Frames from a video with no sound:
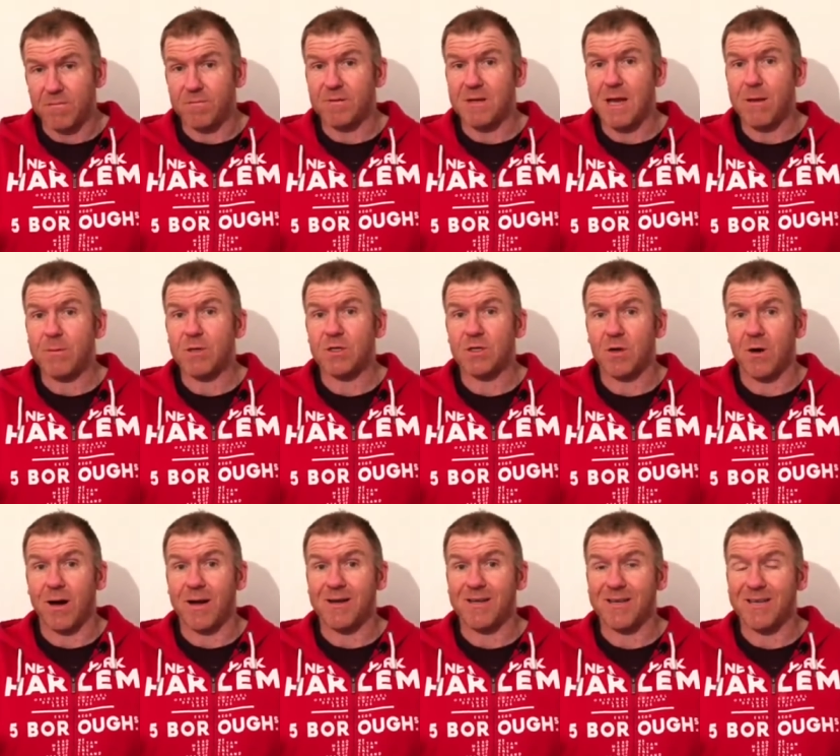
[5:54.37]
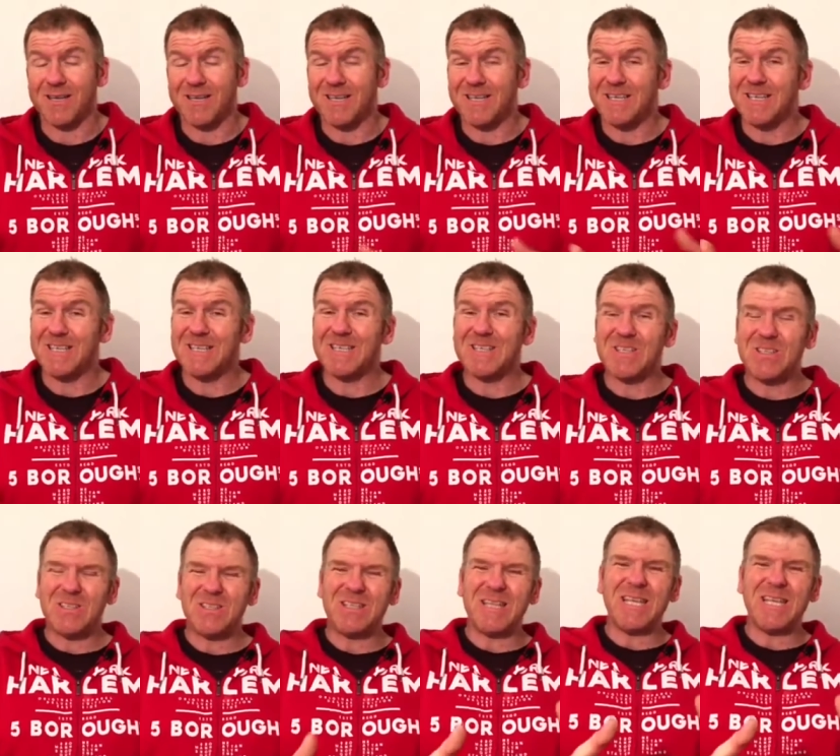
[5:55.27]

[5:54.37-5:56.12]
of democide, could